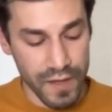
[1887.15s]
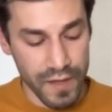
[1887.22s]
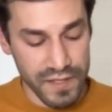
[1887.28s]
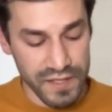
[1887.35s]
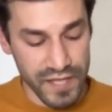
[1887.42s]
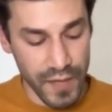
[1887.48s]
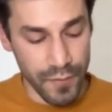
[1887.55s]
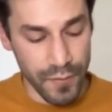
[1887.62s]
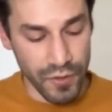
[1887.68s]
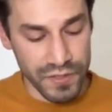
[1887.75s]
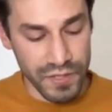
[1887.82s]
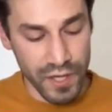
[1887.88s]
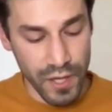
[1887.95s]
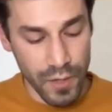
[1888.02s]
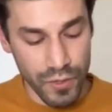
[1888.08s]
The
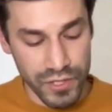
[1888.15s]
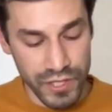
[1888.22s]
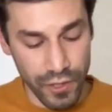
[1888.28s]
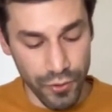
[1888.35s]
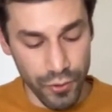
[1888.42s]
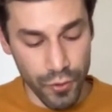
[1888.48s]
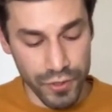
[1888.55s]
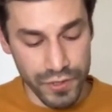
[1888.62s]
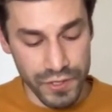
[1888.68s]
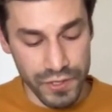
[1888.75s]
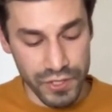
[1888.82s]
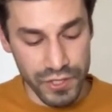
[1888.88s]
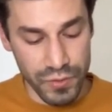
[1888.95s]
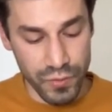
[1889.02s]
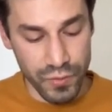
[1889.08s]
stables, which held horses
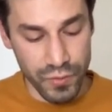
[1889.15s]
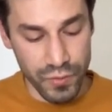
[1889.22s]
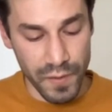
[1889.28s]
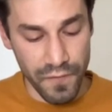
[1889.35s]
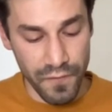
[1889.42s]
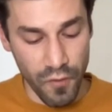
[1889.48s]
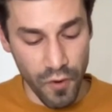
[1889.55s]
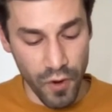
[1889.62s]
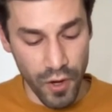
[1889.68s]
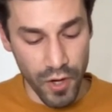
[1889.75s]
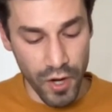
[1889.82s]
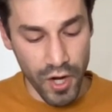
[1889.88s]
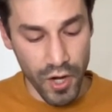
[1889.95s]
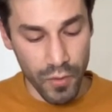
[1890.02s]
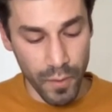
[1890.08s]
just weeks
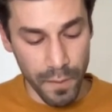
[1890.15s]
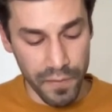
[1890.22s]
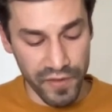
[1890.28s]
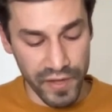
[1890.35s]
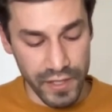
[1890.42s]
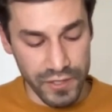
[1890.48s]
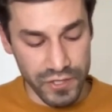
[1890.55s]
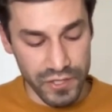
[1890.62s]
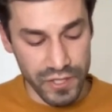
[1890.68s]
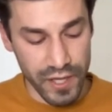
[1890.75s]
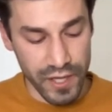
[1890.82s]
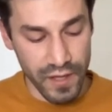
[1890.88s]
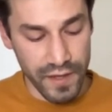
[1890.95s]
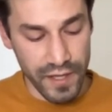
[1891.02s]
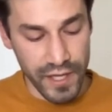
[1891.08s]
before, were bleached,
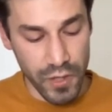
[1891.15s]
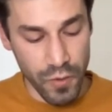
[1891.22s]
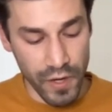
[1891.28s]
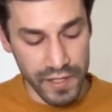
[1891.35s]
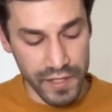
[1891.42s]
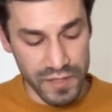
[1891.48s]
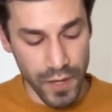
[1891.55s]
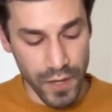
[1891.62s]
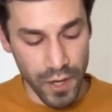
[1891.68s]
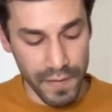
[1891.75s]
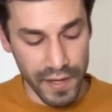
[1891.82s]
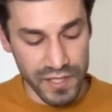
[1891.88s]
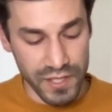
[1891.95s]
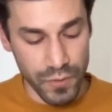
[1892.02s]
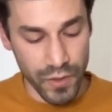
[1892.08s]
the equine smell
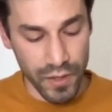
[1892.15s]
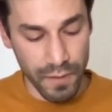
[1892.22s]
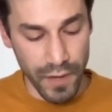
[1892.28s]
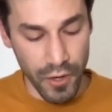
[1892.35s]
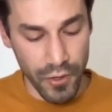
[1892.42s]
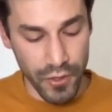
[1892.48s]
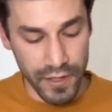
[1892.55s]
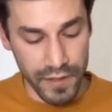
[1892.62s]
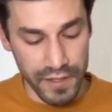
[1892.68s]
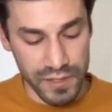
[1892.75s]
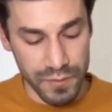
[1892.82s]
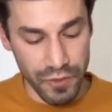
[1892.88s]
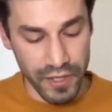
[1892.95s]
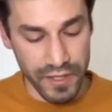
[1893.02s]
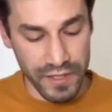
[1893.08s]
mixing with ammonia in the
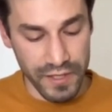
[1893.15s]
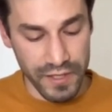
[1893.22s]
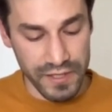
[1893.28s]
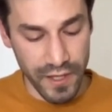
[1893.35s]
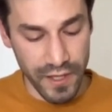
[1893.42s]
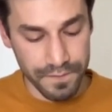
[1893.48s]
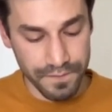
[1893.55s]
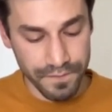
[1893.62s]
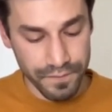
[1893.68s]
spring sun.